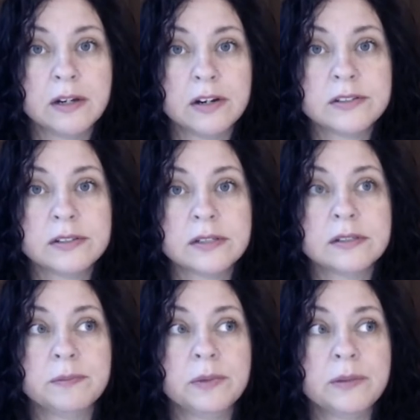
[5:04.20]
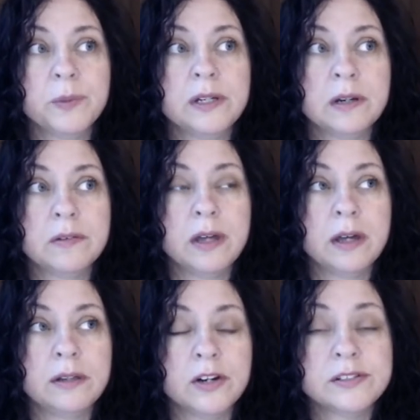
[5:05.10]
narcissism when
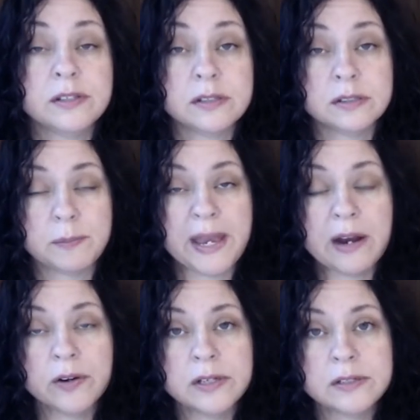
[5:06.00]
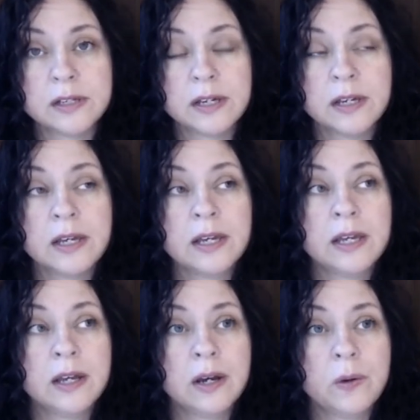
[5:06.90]
the narcissist is a parent,
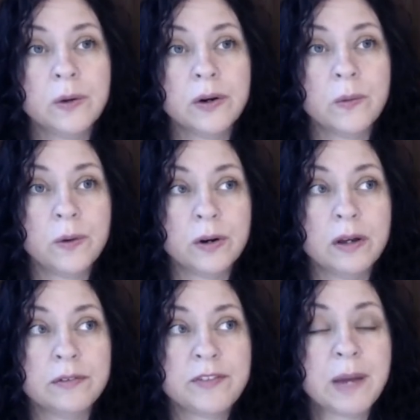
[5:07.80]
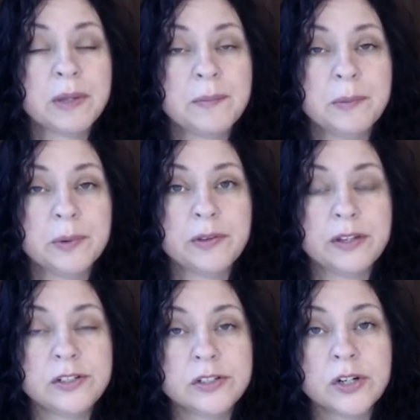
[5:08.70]
or a family member
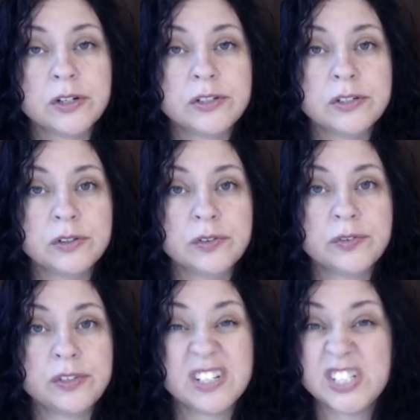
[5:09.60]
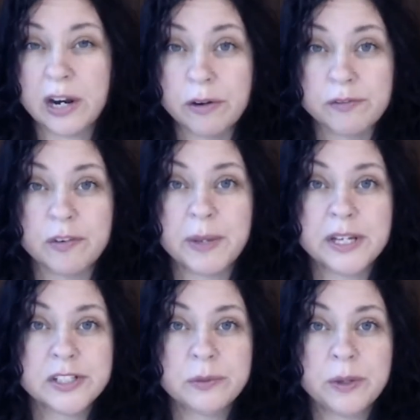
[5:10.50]
that you turn to share
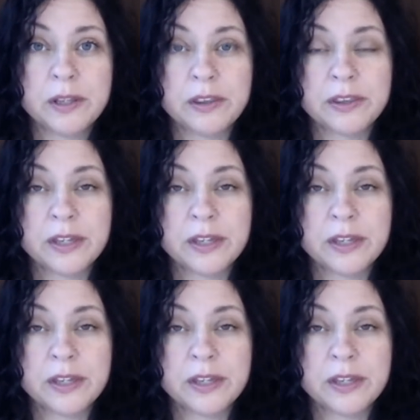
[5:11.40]
information with.